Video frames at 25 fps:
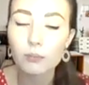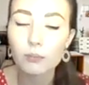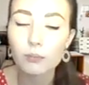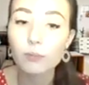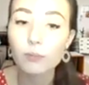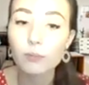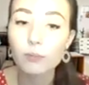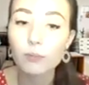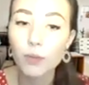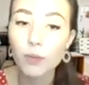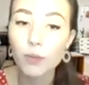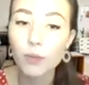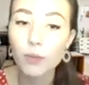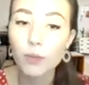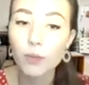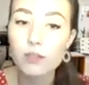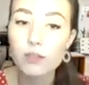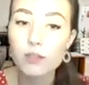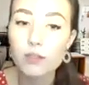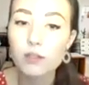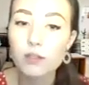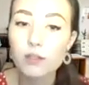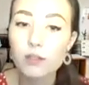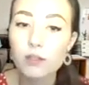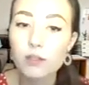but
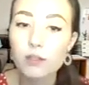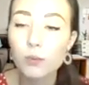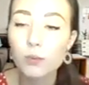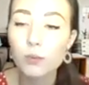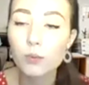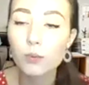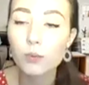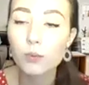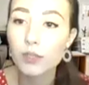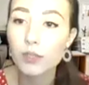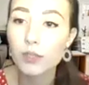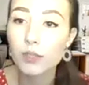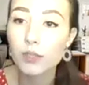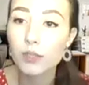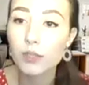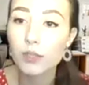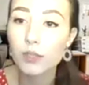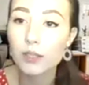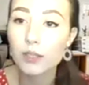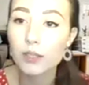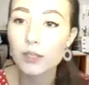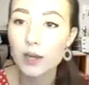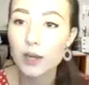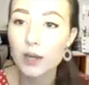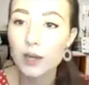you will need to have
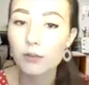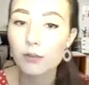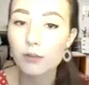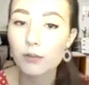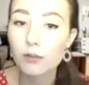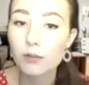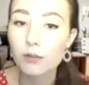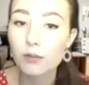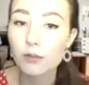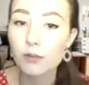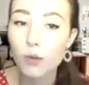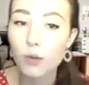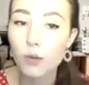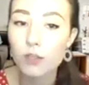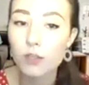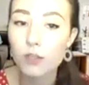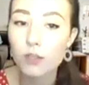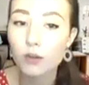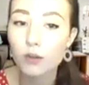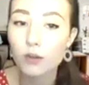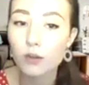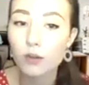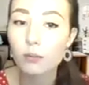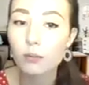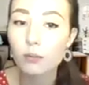your work done
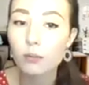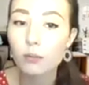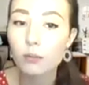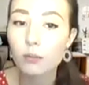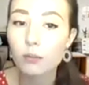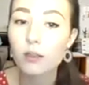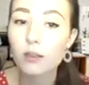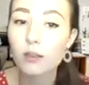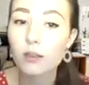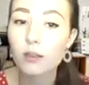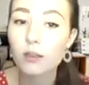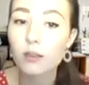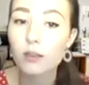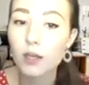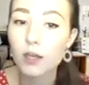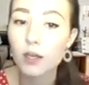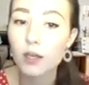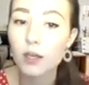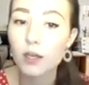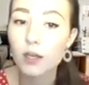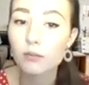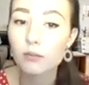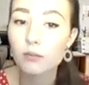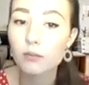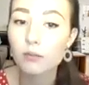by the end of
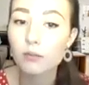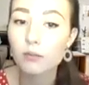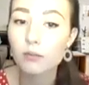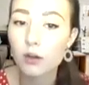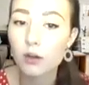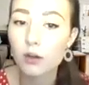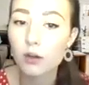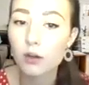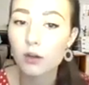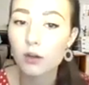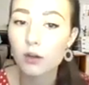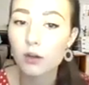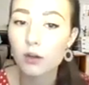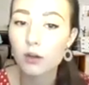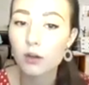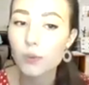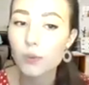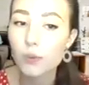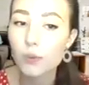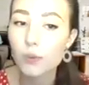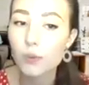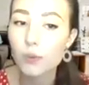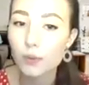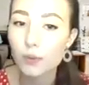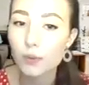March
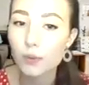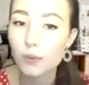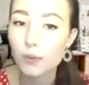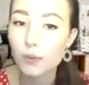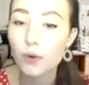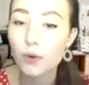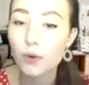2021